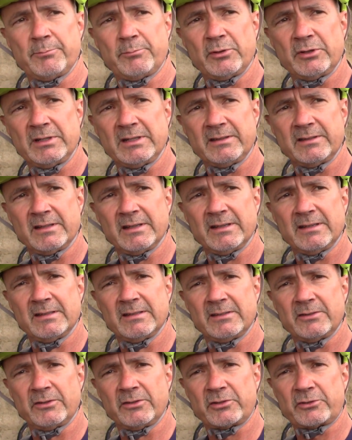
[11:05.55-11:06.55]
putting the,
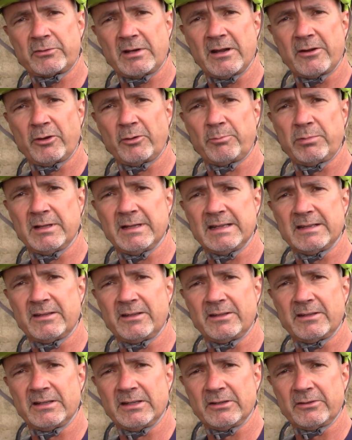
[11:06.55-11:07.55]
the striker plate
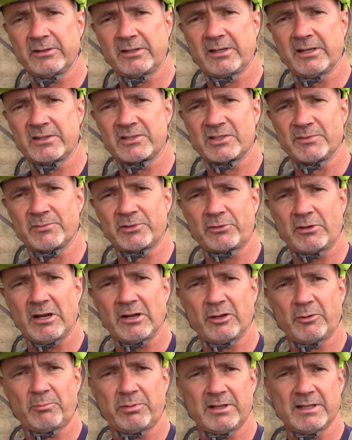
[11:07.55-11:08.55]
on here, the custom
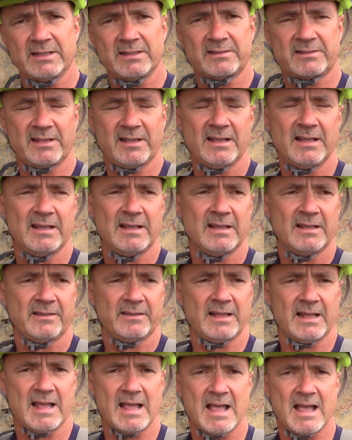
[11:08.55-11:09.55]
striker plates
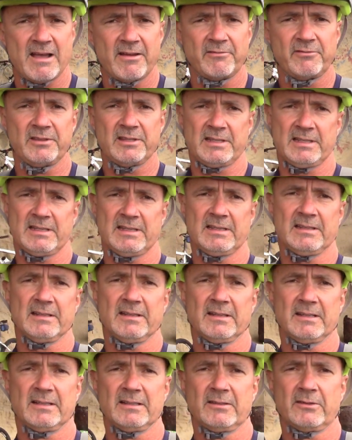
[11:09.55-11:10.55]
that have
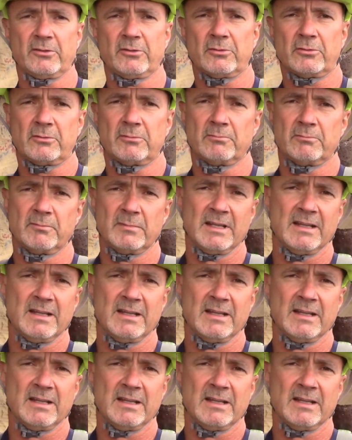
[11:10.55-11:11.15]
the uh, little,